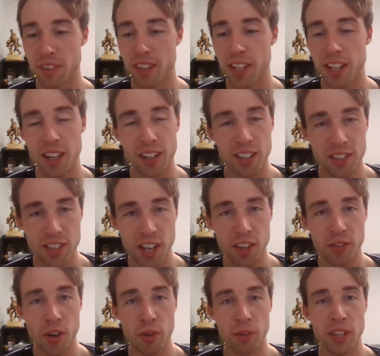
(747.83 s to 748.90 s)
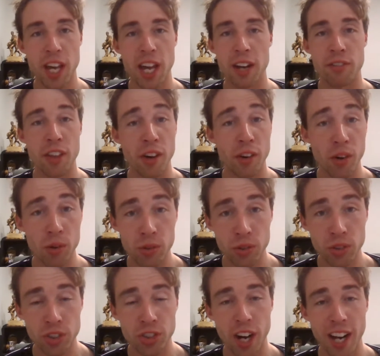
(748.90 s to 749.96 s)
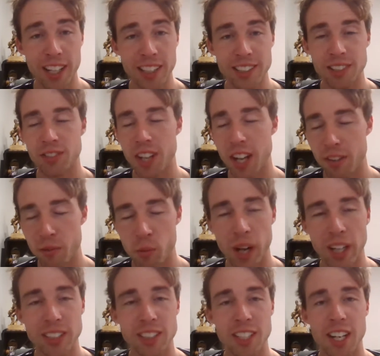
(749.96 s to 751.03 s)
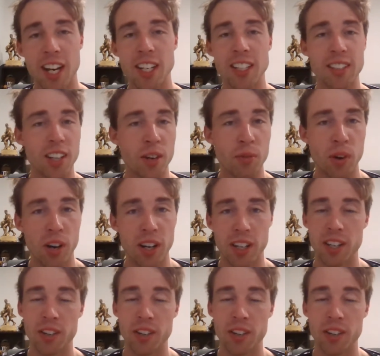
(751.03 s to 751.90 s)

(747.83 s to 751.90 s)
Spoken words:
there's nothing wrong with that. If they're all good trades, if you haven't wasted any, don't worry.